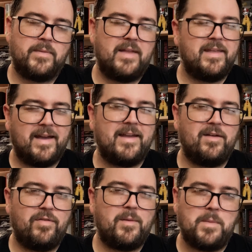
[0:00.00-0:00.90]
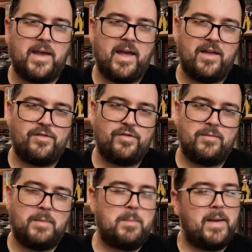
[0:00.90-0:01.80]
think I give him the edge,
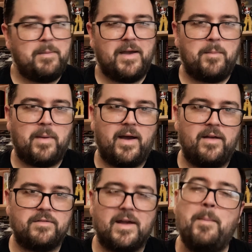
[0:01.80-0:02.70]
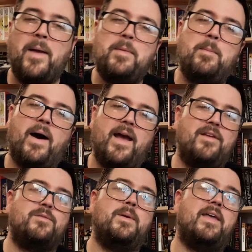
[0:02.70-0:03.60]
but maybe I'm biased. I might be
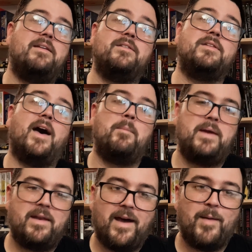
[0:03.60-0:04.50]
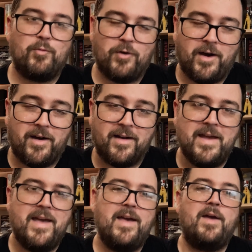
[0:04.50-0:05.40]
biased, but that does not mean I'm wrong.
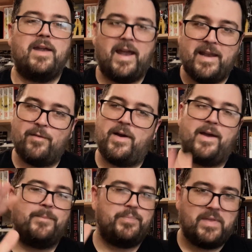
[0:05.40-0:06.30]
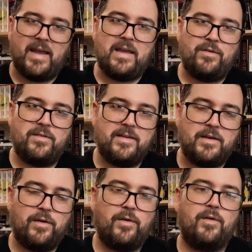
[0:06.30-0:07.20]
Anyway, thank you to
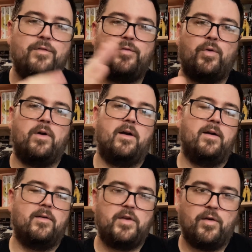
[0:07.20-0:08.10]
you for